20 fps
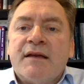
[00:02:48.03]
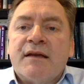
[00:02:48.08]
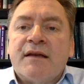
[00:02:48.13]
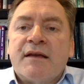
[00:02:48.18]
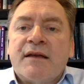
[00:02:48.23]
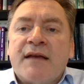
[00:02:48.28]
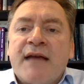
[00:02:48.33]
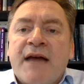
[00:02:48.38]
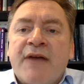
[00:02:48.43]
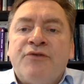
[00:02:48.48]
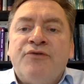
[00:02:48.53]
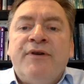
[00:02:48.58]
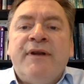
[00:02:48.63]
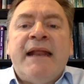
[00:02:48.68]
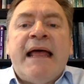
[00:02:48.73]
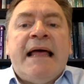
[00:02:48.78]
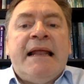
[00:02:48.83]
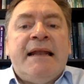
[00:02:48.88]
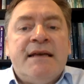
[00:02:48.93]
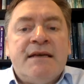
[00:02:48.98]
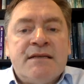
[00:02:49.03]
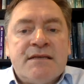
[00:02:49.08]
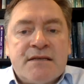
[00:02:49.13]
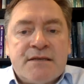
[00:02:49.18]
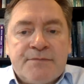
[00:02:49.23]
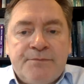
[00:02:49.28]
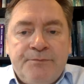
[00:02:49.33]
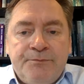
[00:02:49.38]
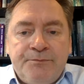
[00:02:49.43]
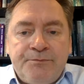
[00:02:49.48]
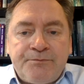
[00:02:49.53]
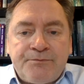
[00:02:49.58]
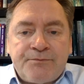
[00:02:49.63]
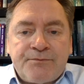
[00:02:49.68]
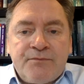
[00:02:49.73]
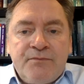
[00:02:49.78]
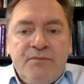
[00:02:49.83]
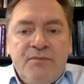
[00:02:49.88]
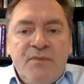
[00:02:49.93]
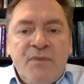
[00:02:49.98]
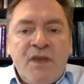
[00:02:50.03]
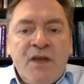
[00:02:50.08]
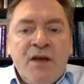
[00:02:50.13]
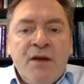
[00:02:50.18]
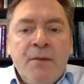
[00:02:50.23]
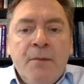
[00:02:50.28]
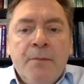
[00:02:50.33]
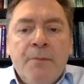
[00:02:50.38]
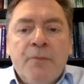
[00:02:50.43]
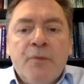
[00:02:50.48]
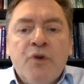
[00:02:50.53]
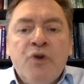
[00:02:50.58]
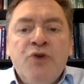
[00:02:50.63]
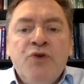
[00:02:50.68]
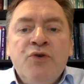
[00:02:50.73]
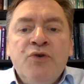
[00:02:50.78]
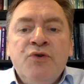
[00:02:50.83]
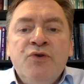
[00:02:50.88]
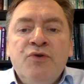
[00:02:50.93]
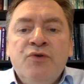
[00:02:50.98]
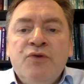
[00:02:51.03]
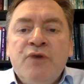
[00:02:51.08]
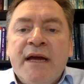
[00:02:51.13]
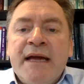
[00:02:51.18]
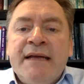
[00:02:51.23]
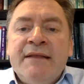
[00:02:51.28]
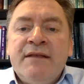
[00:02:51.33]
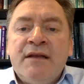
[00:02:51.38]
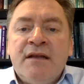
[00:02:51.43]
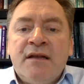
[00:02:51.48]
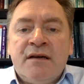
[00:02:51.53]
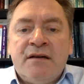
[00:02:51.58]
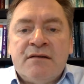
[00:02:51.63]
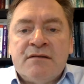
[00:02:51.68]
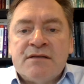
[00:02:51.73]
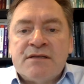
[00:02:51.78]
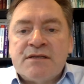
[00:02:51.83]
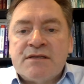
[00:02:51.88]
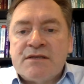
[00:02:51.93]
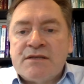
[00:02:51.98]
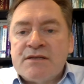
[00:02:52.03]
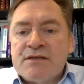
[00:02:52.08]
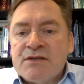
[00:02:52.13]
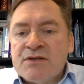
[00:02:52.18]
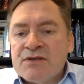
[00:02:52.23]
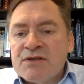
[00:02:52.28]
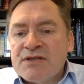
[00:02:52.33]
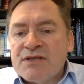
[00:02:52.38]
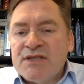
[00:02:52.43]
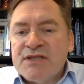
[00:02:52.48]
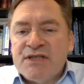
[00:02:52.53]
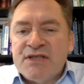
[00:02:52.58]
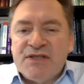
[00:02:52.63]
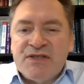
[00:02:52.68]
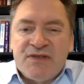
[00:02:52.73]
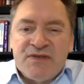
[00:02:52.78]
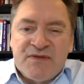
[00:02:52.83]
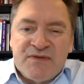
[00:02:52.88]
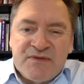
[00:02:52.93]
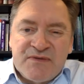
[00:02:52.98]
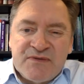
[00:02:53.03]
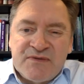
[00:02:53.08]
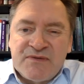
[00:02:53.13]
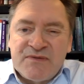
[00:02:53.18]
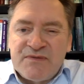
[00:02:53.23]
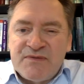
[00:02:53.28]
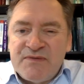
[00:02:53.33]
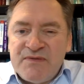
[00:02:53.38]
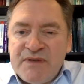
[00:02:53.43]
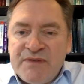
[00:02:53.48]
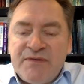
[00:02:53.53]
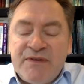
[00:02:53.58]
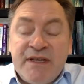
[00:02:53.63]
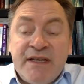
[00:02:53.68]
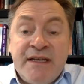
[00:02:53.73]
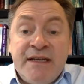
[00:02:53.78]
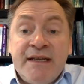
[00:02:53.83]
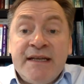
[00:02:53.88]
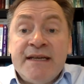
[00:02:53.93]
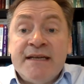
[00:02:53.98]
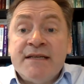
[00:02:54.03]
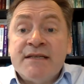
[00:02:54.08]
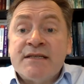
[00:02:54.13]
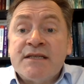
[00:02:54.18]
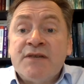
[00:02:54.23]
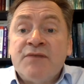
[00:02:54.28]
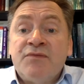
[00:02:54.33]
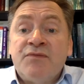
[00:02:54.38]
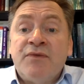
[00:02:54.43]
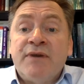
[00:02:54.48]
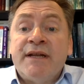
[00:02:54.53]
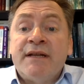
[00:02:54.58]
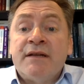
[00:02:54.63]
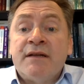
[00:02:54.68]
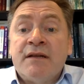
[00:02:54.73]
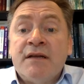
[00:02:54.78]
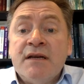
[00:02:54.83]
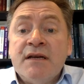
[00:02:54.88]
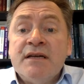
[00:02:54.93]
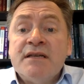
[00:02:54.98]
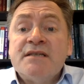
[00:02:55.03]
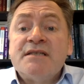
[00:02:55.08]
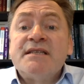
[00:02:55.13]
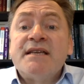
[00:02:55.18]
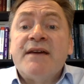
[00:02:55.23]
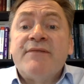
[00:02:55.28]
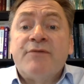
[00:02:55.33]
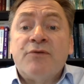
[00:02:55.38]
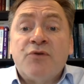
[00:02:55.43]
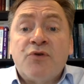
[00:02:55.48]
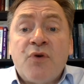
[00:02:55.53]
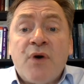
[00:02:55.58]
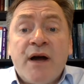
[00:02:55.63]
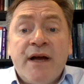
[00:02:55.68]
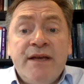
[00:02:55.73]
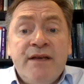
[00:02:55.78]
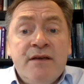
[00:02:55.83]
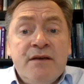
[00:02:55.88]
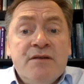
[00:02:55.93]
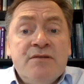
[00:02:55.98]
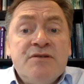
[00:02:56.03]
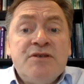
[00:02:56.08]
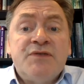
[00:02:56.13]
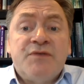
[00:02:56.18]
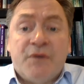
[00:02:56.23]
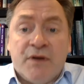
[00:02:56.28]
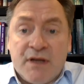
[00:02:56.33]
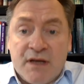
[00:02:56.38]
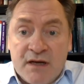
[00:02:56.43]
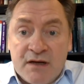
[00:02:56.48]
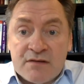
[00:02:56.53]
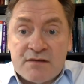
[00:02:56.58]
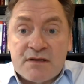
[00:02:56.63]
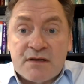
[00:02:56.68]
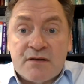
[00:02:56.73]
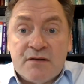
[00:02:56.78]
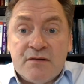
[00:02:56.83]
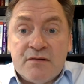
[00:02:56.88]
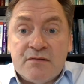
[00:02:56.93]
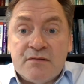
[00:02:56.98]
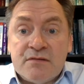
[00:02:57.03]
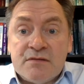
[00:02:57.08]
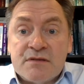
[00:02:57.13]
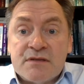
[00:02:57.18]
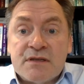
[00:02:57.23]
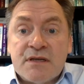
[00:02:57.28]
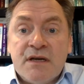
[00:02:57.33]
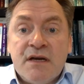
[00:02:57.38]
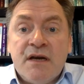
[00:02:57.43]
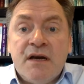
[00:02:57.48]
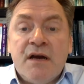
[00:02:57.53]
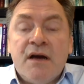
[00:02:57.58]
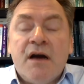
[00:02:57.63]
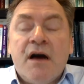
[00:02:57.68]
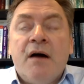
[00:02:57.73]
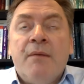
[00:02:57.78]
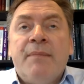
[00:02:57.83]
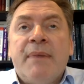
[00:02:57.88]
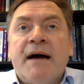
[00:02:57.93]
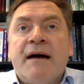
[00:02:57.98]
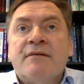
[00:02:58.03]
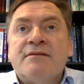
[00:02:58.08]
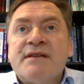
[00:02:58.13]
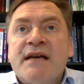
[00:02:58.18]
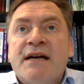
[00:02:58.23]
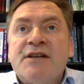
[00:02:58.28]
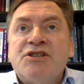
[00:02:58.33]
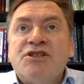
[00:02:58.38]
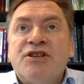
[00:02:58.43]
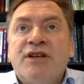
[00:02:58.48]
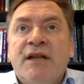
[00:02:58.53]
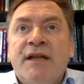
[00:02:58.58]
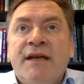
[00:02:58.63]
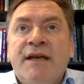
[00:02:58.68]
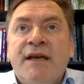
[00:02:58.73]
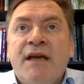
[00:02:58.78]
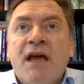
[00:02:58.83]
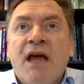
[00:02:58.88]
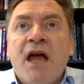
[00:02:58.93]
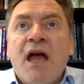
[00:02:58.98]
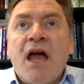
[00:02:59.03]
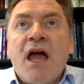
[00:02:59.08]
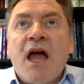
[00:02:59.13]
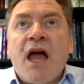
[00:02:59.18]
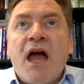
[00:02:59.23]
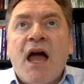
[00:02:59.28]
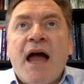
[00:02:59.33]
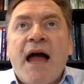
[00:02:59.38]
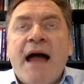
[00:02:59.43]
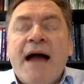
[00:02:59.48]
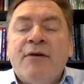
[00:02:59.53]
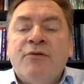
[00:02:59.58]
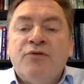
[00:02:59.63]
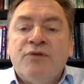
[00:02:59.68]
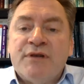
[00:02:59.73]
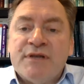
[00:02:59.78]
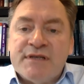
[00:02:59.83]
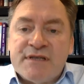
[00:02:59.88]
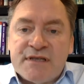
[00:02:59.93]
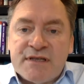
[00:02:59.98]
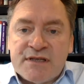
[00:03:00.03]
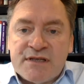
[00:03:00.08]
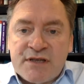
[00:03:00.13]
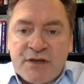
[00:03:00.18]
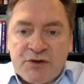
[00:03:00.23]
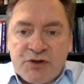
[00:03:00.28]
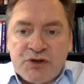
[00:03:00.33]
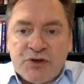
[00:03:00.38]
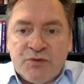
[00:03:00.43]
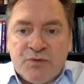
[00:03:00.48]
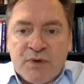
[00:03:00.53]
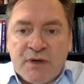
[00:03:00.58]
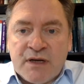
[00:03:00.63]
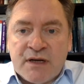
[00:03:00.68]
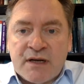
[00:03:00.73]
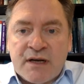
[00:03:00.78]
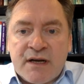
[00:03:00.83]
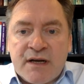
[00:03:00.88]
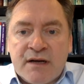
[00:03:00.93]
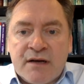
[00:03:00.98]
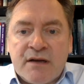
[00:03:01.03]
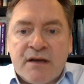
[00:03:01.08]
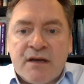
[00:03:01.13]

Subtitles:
Catherine Ellis, who in the last sort of 15 years have written several quite useful articles about actually how does the social worker